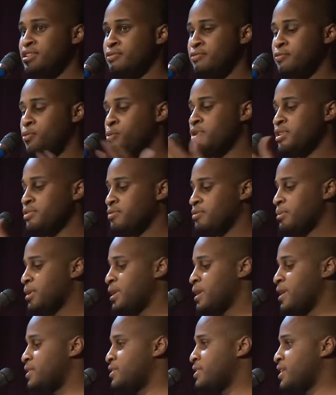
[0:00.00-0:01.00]
divorced from the
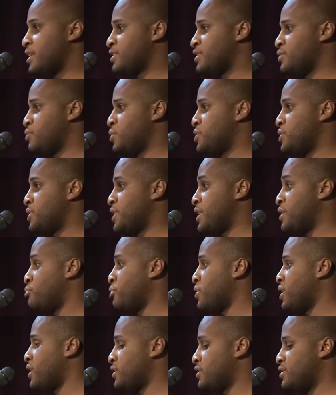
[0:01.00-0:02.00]
context in which the end
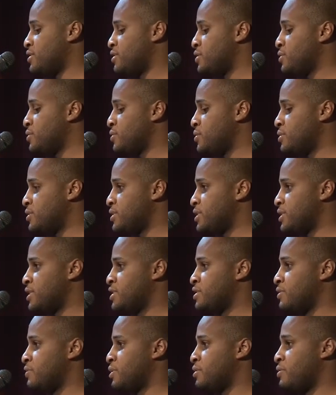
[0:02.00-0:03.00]
product is used
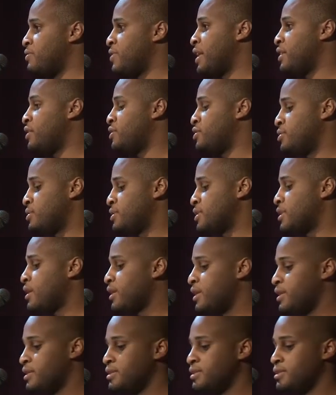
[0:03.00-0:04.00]
is of little value to its
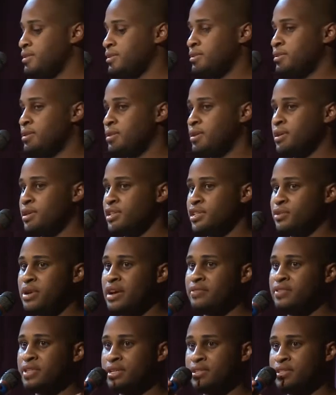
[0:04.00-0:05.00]
audience. So we
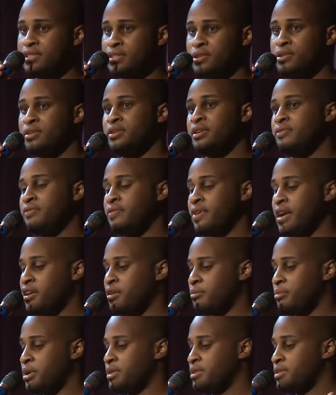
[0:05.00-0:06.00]
have to consider the
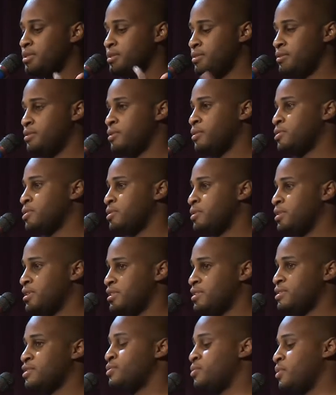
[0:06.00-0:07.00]
environment, the culture, and the
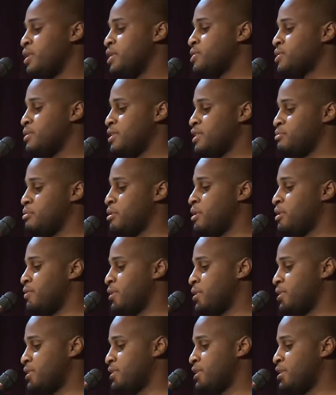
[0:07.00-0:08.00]
situation as part of
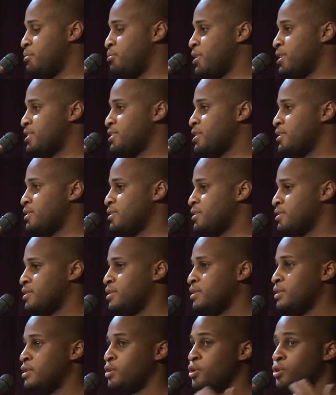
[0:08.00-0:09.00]
our design process.
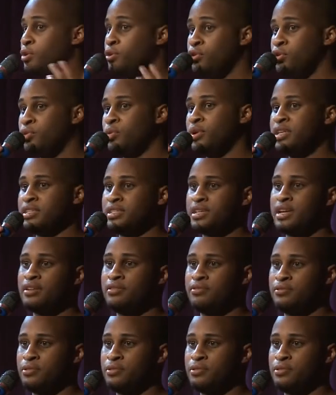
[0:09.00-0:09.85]
Who are we designing